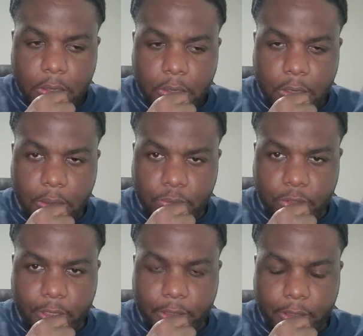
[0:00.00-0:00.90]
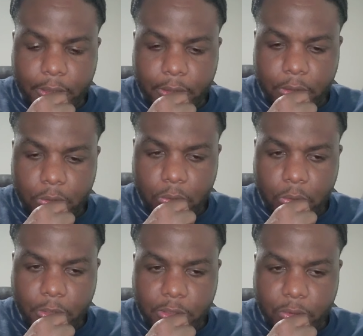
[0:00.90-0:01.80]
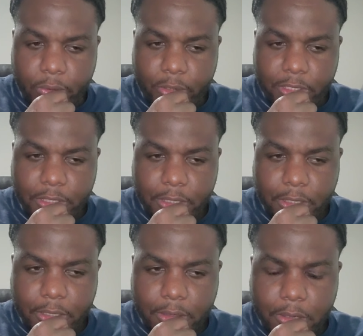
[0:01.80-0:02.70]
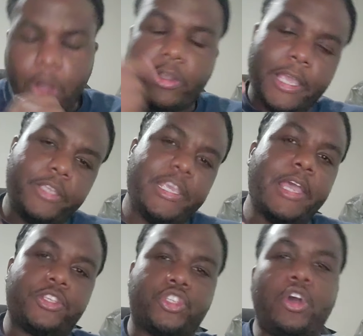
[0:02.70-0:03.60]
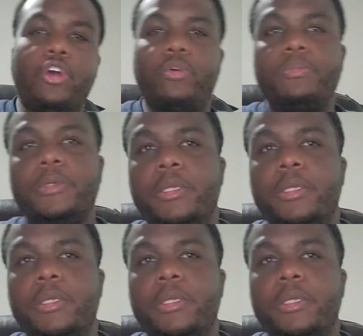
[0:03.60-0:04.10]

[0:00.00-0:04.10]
trying to think. What was it? What you said again? Okay, yeah, so